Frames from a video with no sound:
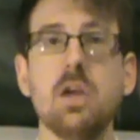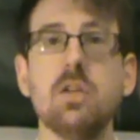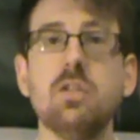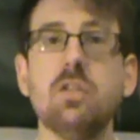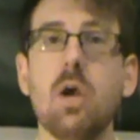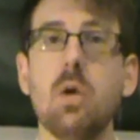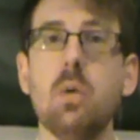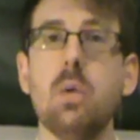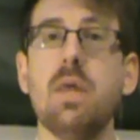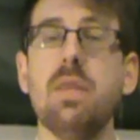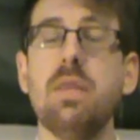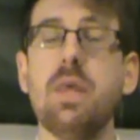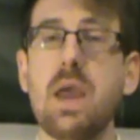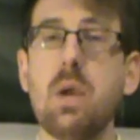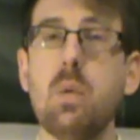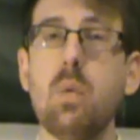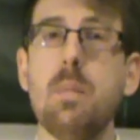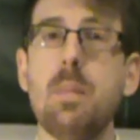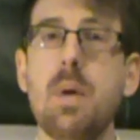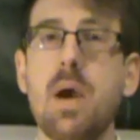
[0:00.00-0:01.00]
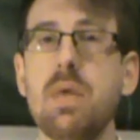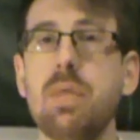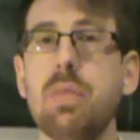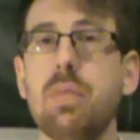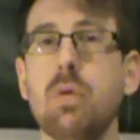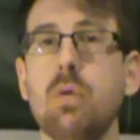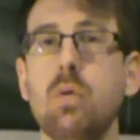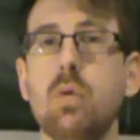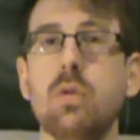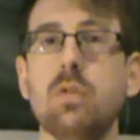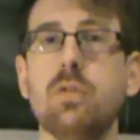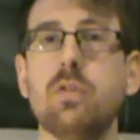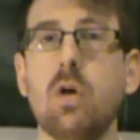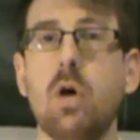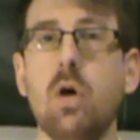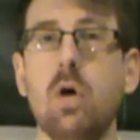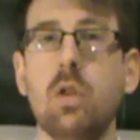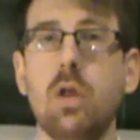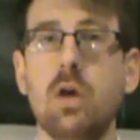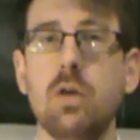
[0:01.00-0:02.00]
So they were my thoughts
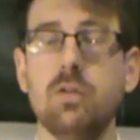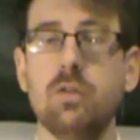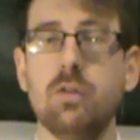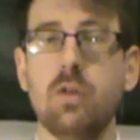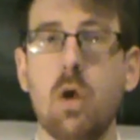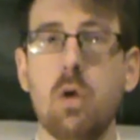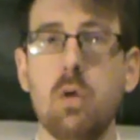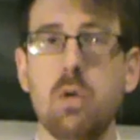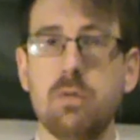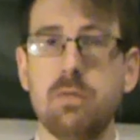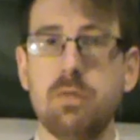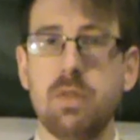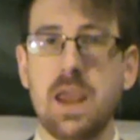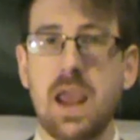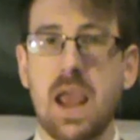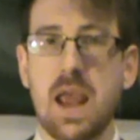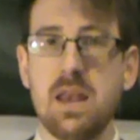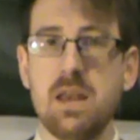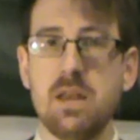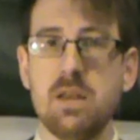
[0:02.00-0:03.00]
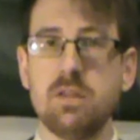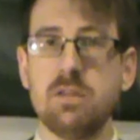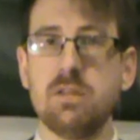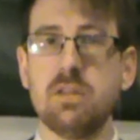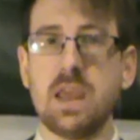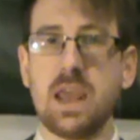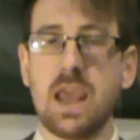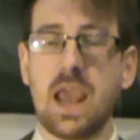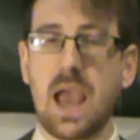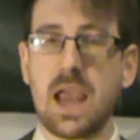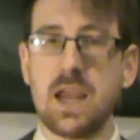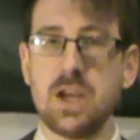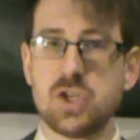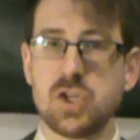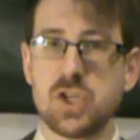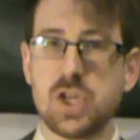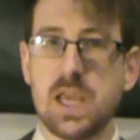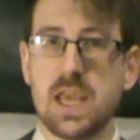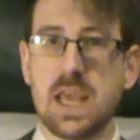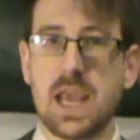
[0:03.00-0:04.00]
on Zone of the Enders, the
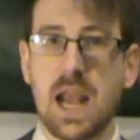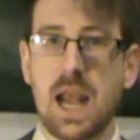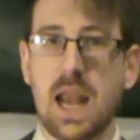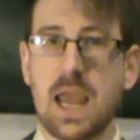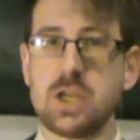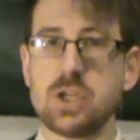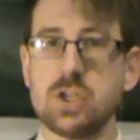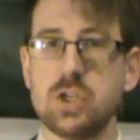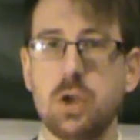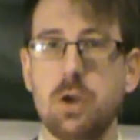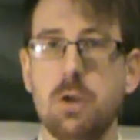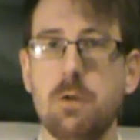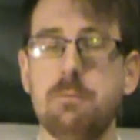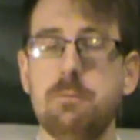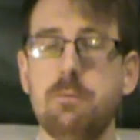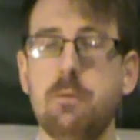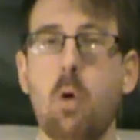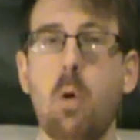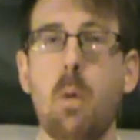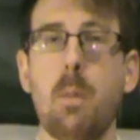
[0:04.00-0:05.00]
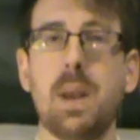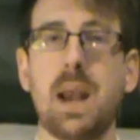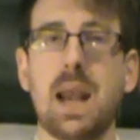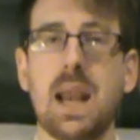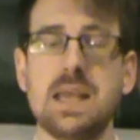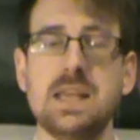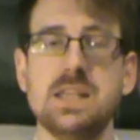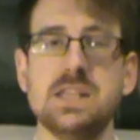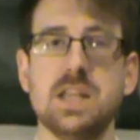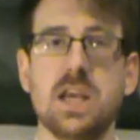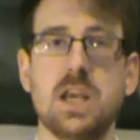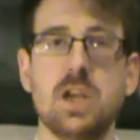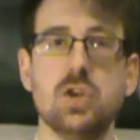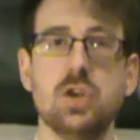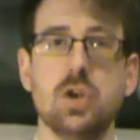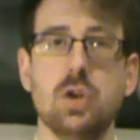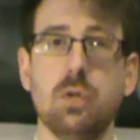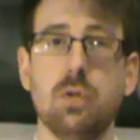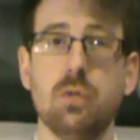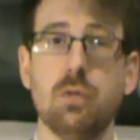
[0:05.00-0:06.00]
HD collection for
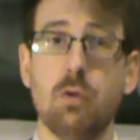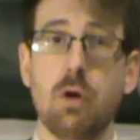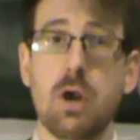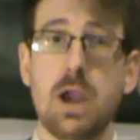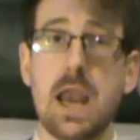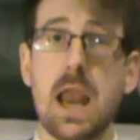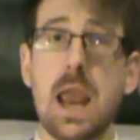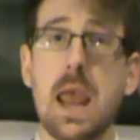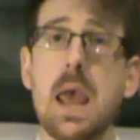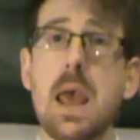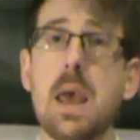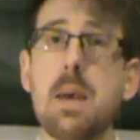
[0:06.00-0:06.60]
PlayStation 3.